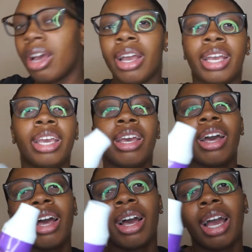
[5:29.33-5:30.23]
heat
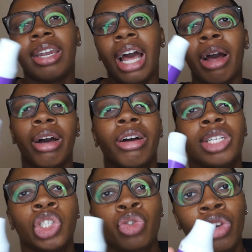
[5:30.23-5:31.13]
gun and I uh,
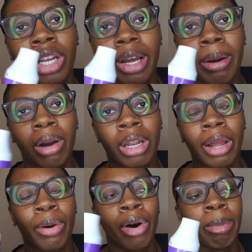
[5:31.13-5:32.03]
strength
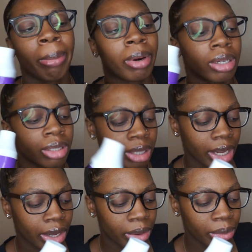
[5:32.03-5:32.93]
like all my products
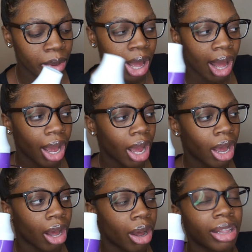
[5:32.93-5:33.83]
now.
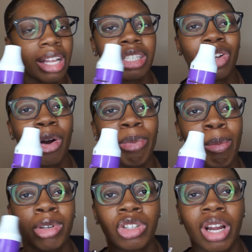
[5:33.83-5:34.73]
Uh, I think it's called
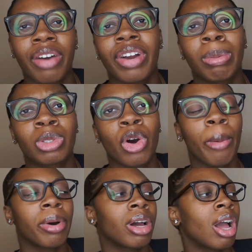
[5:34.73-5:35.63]
paper strength. I forgot what it's
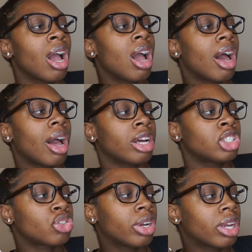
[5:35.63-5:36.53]
called, but I
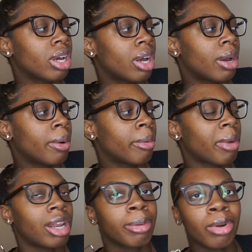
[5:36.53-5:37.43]
shrink um,
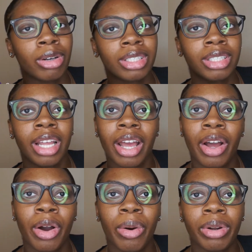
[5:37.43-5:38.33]
my lip glosses
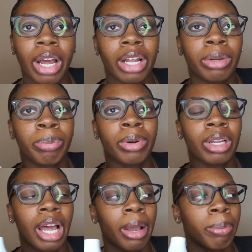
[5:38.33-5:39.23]
now and I
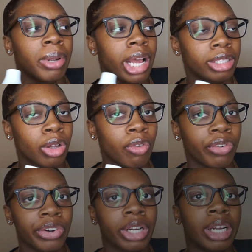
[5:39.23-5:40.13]
put like plastic
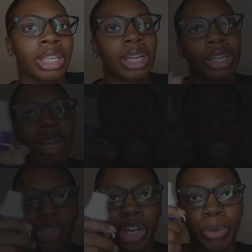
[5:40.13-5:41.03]
over it and then I
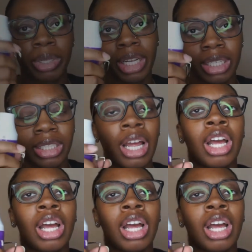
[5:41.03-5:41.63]
shrink it with this.